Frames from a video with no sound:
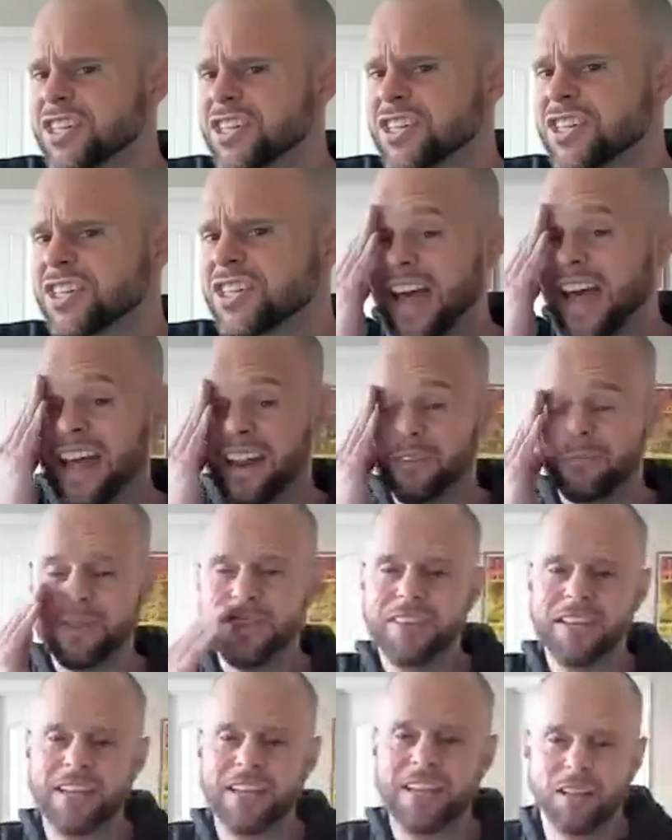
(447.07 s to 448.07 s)
on that. I've been
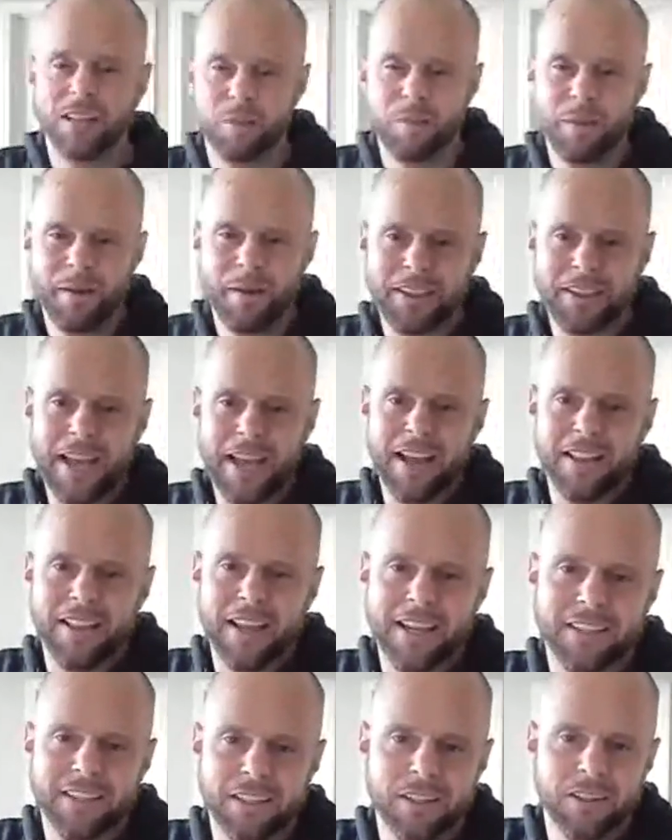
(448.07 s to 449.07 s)
thinking a little bit about that,
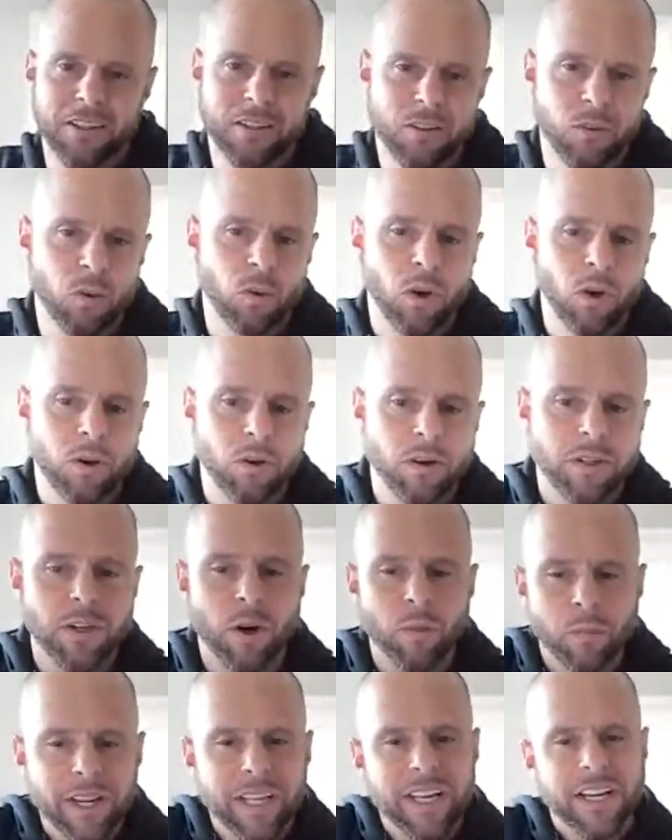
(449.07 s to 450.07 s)
like
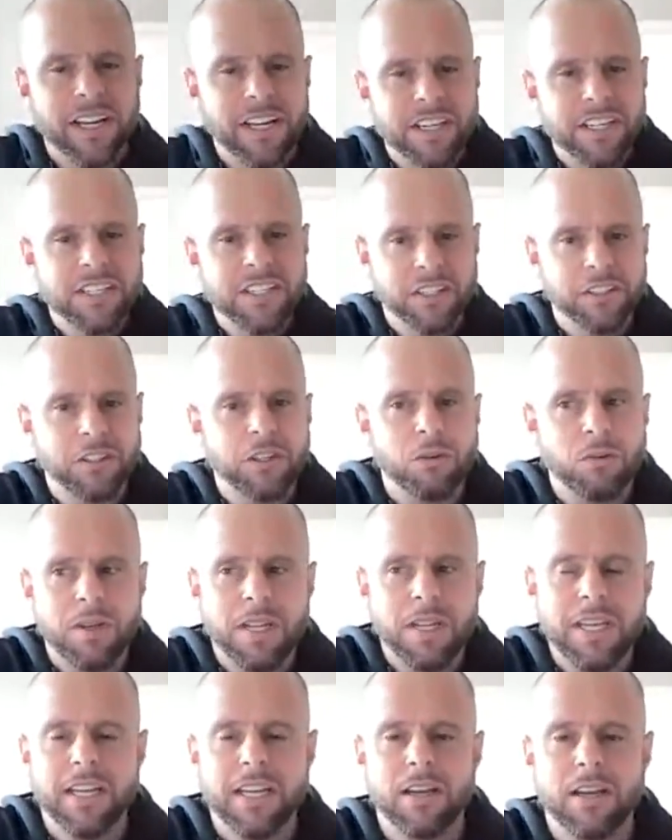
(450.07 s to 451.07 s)
don't bring it in until you
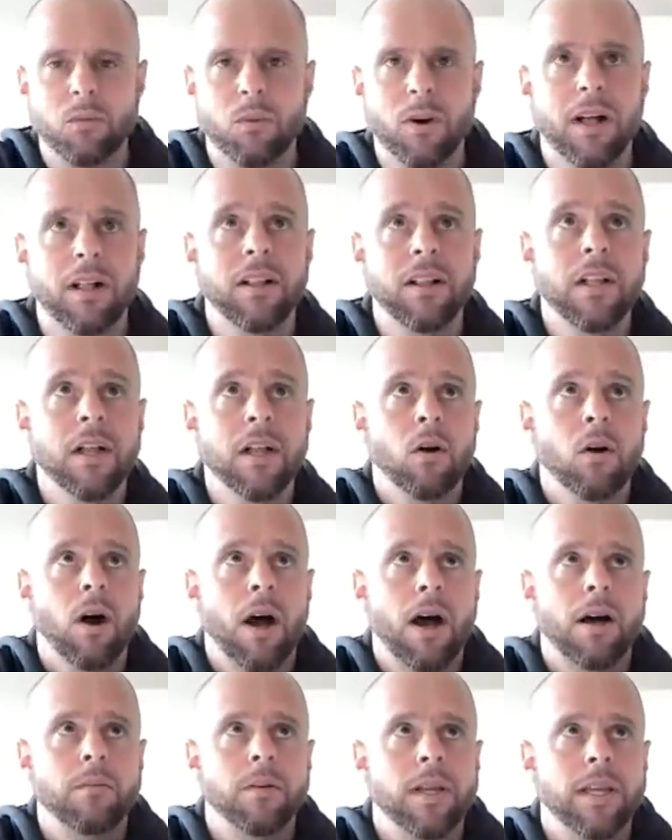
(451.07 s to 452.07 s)
need it. Well,
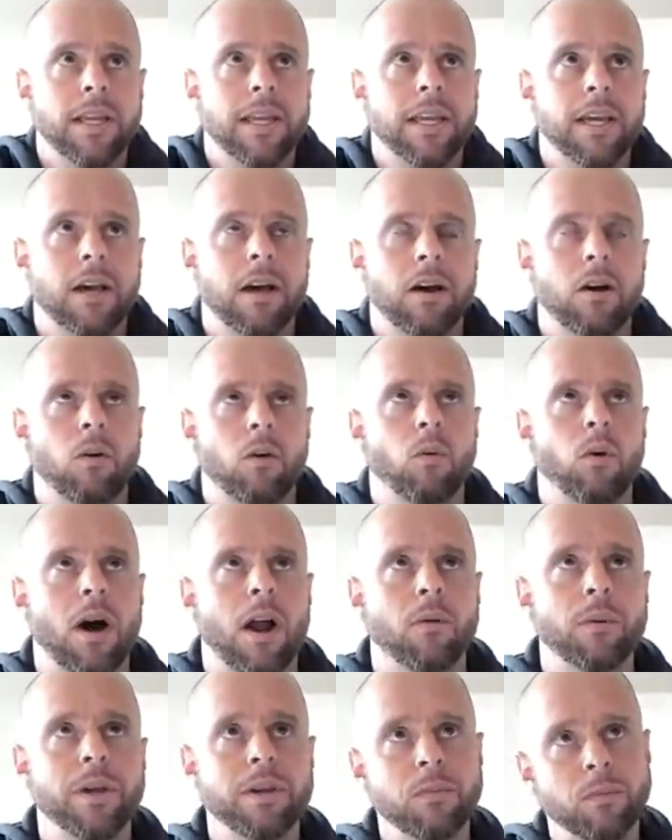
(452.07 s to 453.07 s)

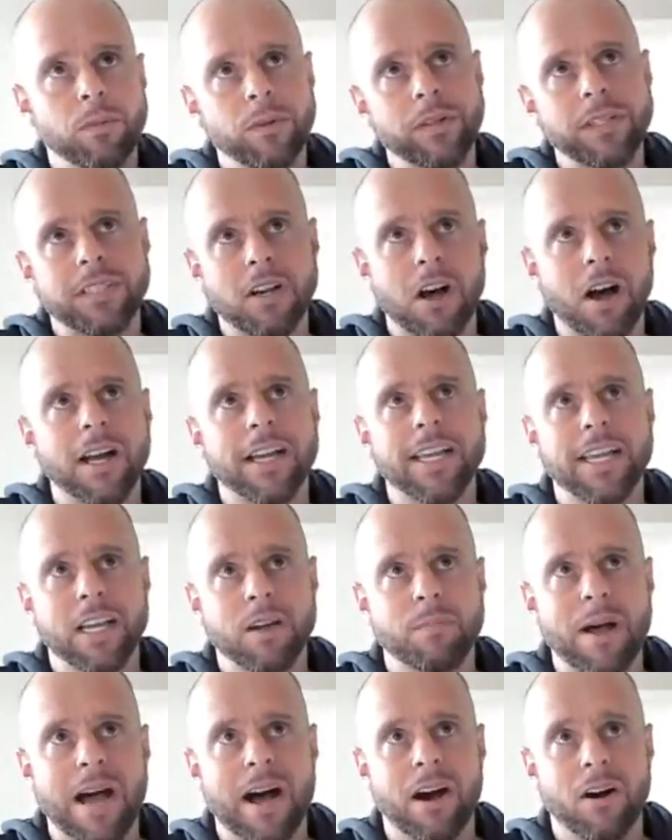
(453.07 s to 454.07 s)
are we really talking
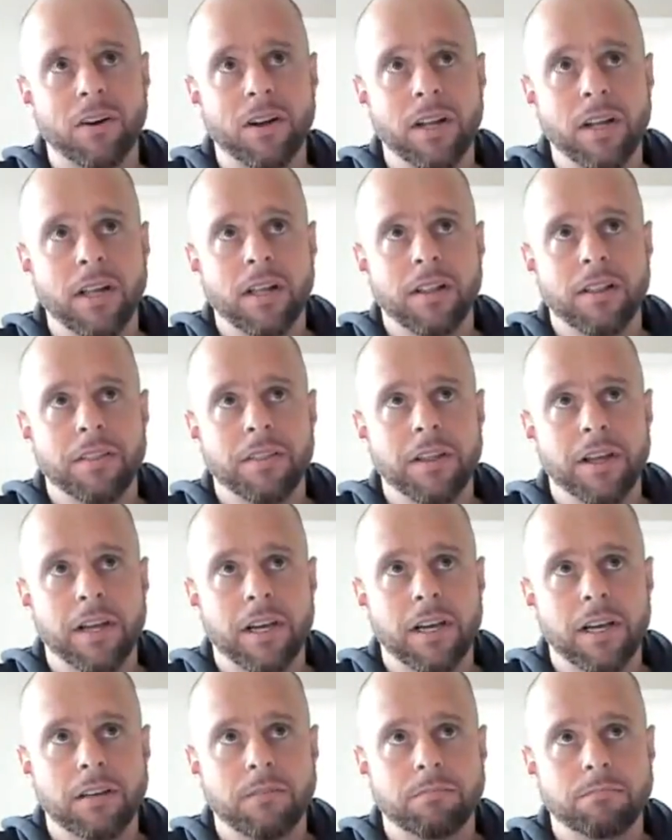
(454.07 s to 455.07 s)
about
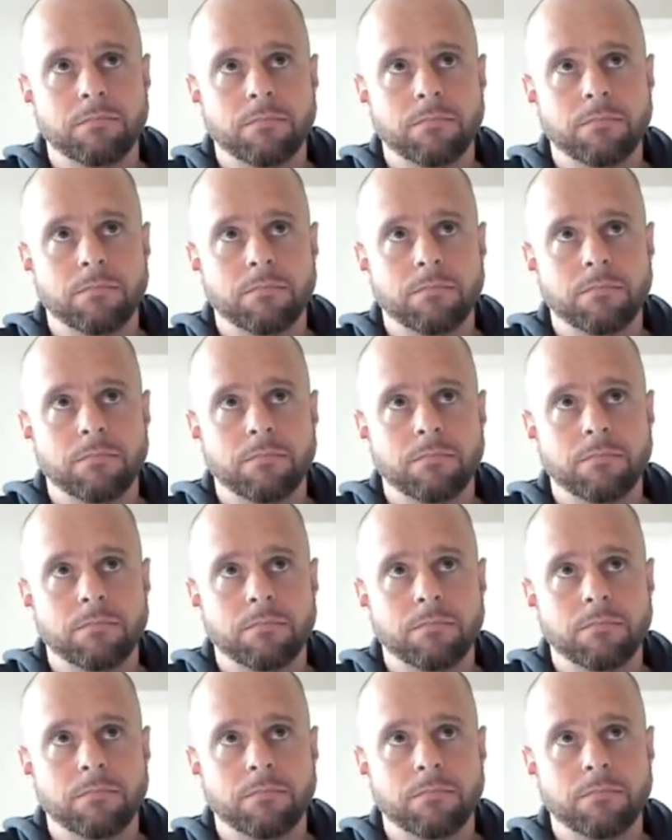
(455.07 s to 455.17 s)
the